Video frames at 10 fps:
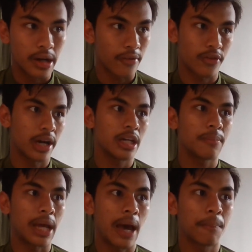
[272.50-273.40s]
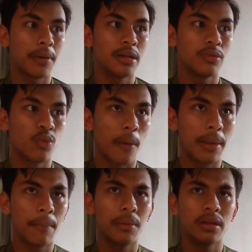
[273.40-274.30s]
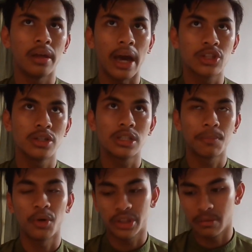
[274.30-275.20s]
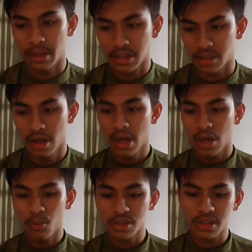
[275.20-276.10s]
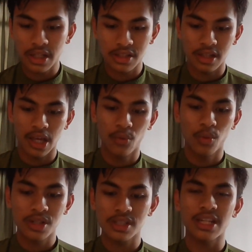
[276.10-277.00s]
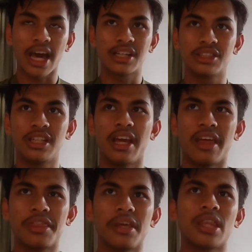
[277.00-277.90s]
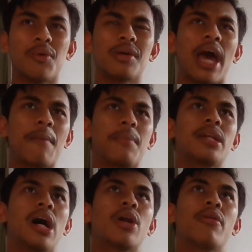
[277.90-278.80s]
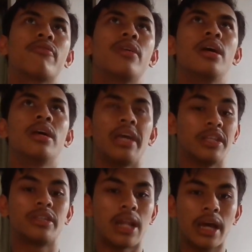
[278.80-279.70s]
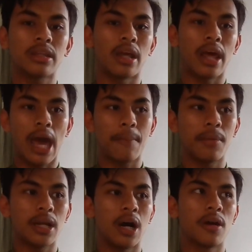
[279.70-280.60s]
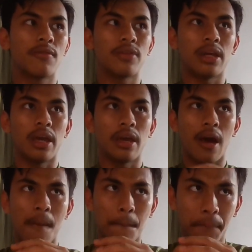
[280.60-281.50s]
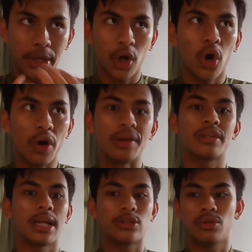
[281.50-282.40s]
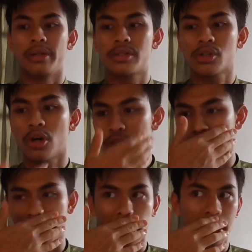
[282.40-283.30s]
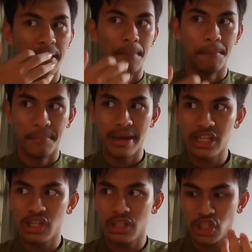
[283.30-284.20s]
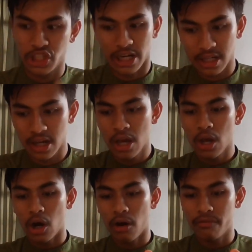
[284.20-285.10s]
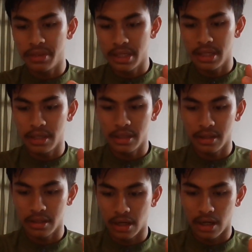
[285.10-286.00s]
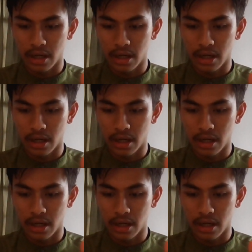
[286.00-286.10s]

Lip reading: referendum that happened where people actually supported Brexit, it wasn't actually a thing that would happen out of intellect, that happened out of a pure intellectual discourse, but a major chunk of the